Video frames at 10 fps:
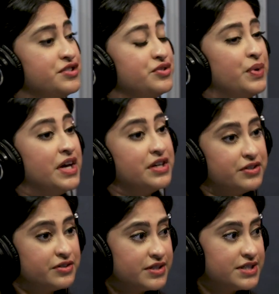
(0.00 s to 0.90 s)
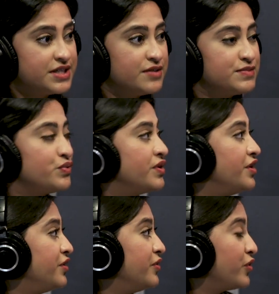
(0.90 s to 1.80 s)
to annual exams with our
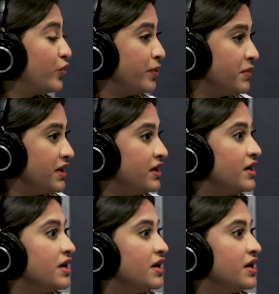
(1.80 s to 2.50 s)
new equipment.